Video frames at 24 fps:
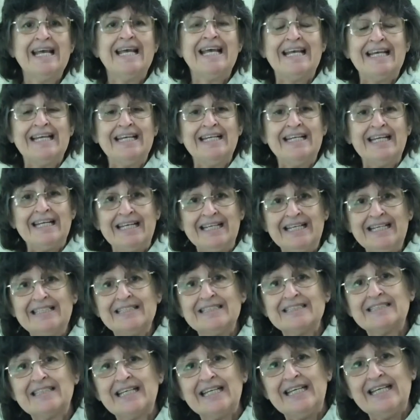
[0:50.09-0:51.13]
it
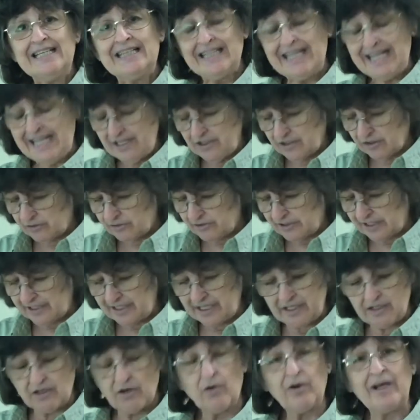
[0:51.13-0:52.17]
is illegal to
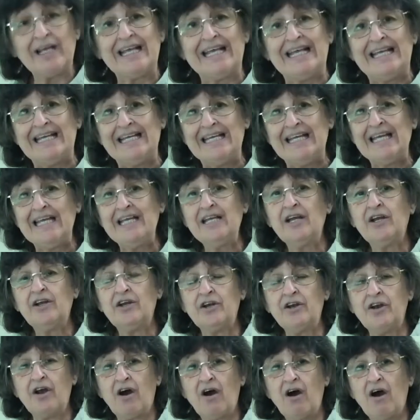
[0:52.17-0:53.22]
kill any
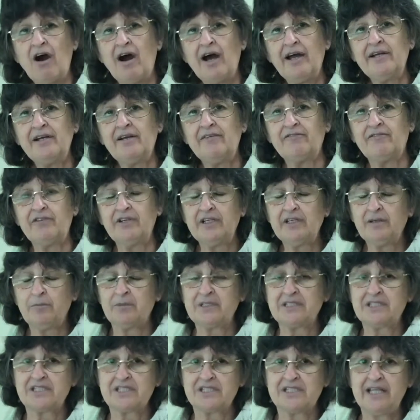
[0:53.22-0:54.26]

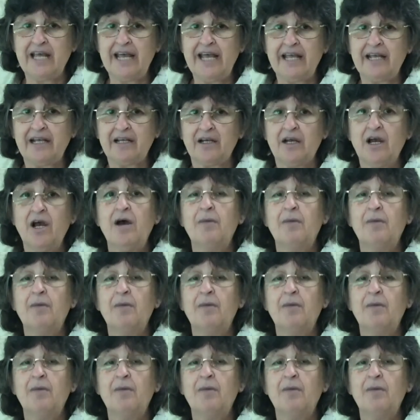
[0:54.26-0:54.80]
non-venomous snake